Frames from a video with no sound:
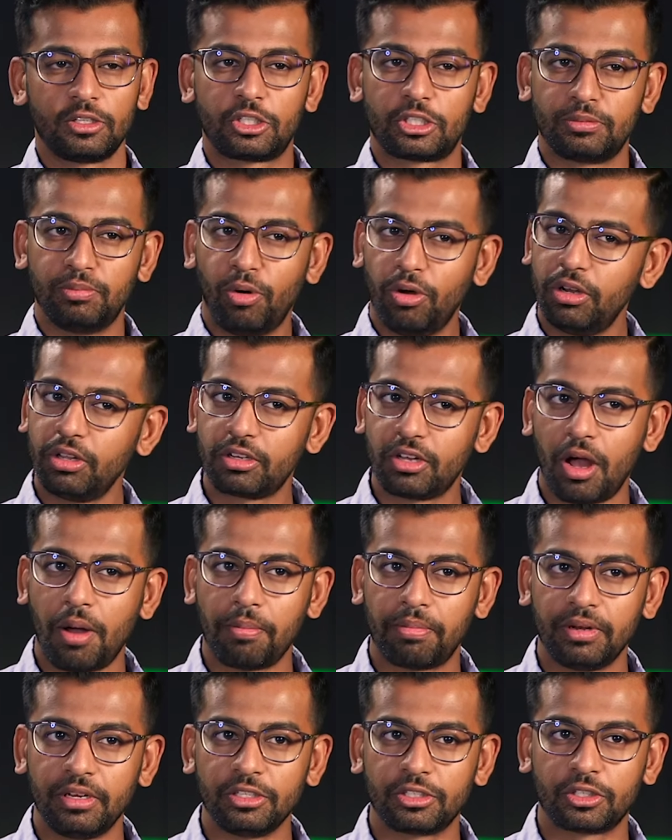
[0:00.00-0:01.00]
Smaller
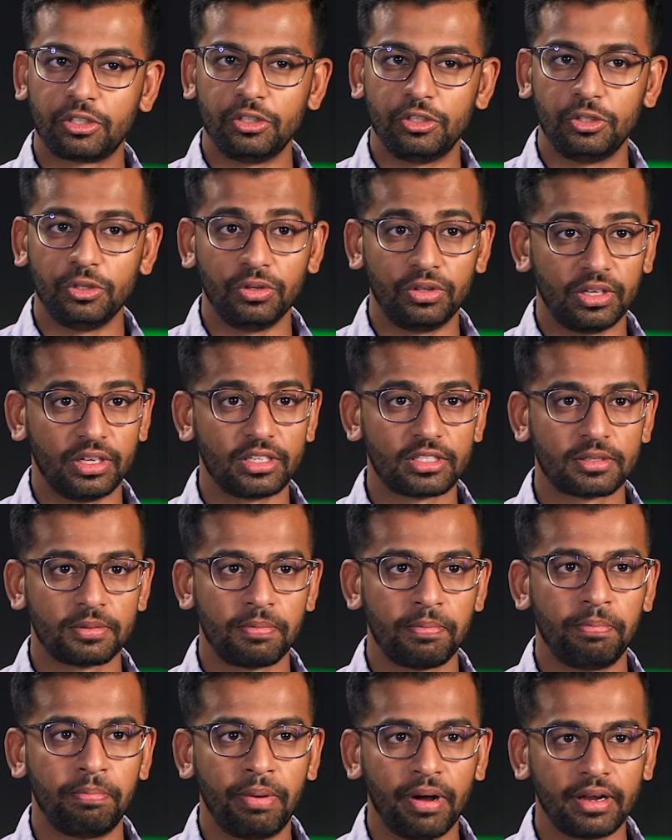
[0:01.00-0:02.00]
companies could do this,
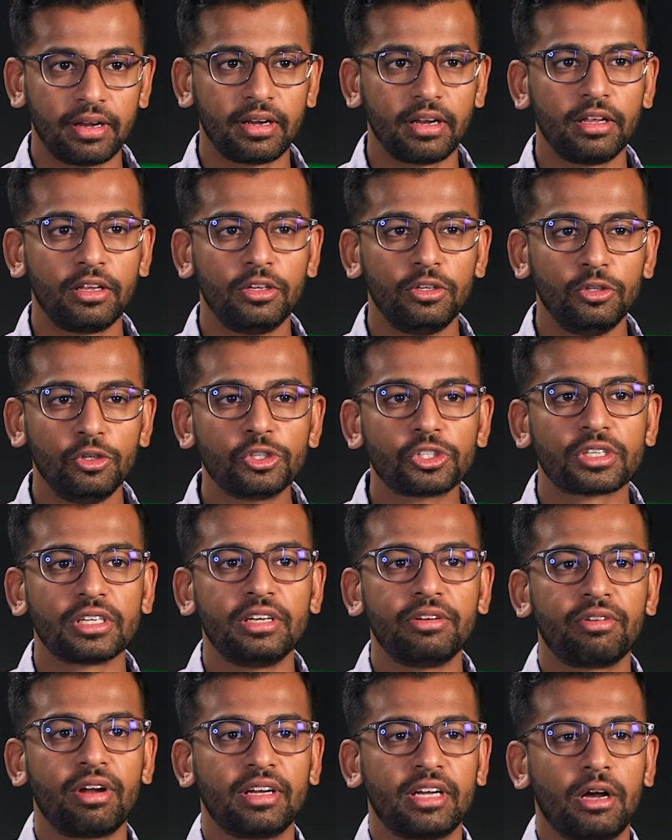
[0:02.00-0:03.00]
but
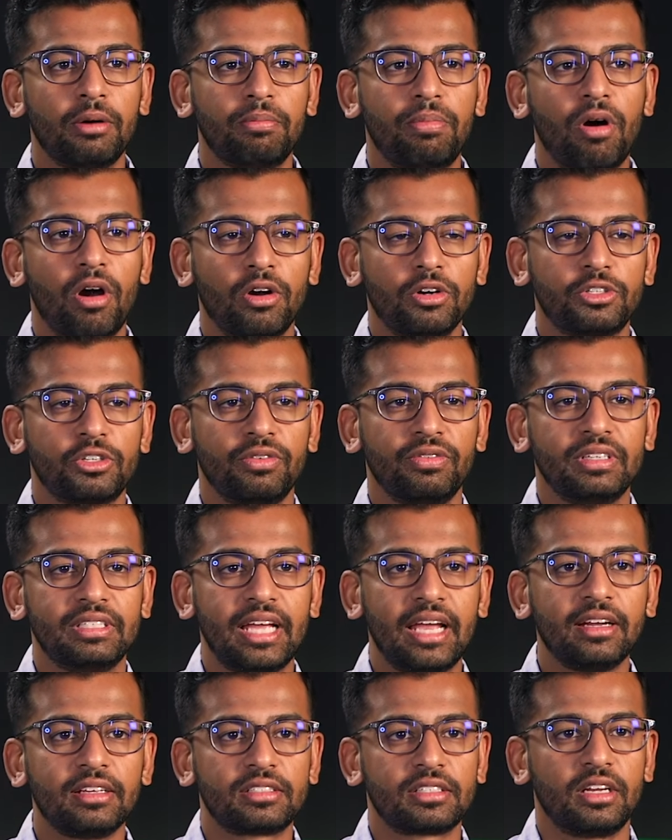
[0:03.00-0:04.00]
usually rent out parts of a
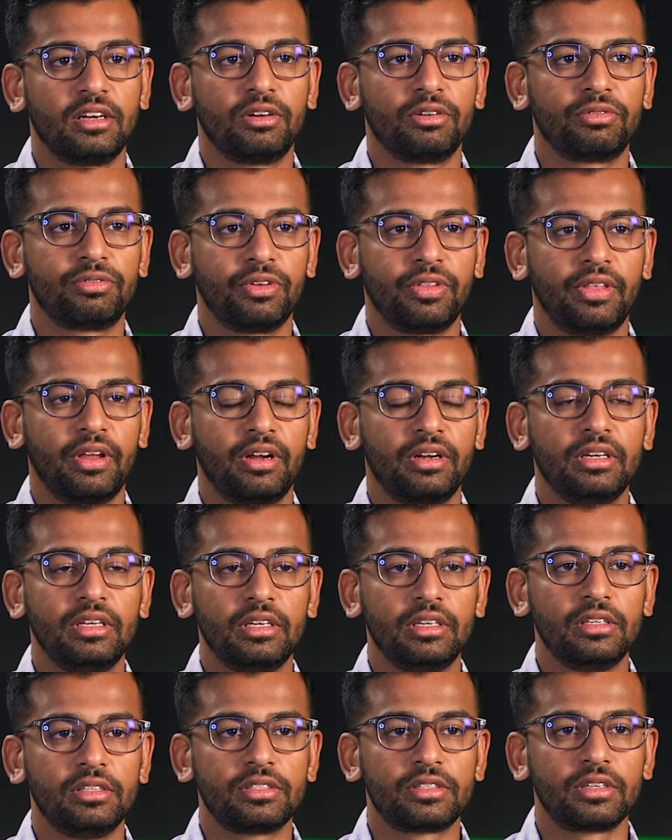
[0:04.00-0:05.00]
data center for their
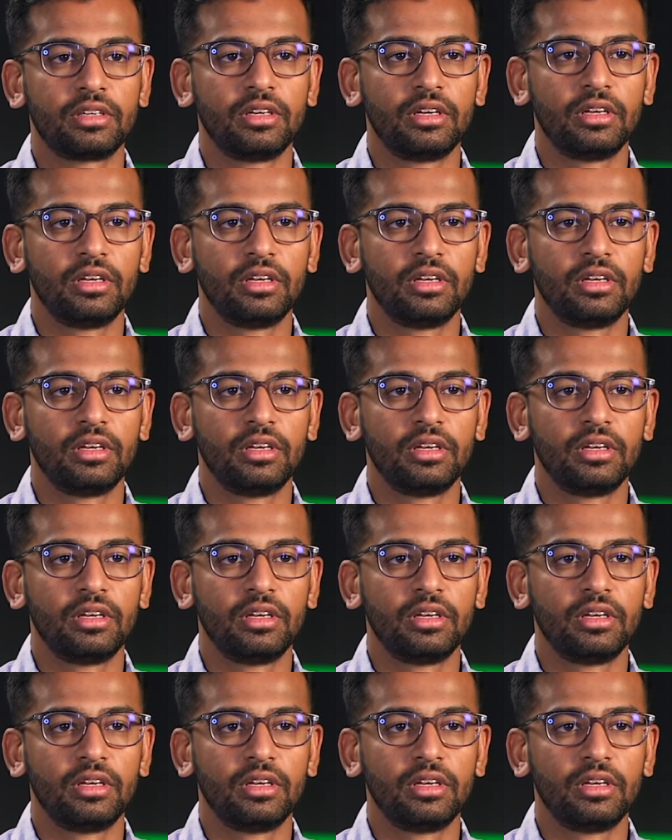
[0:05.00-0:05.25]
needs.